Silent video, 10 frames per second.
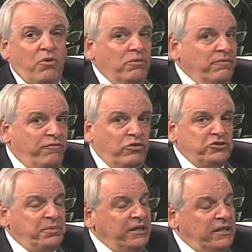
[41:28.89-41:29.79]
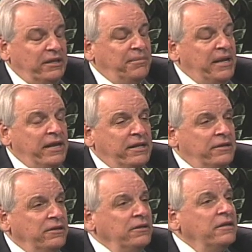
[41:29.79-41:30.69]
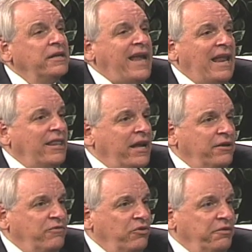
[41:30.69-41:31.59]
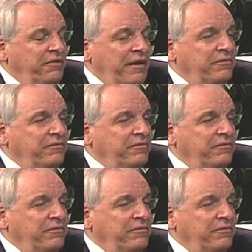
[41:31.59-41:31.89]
virtually eliminated catalytic converter theft.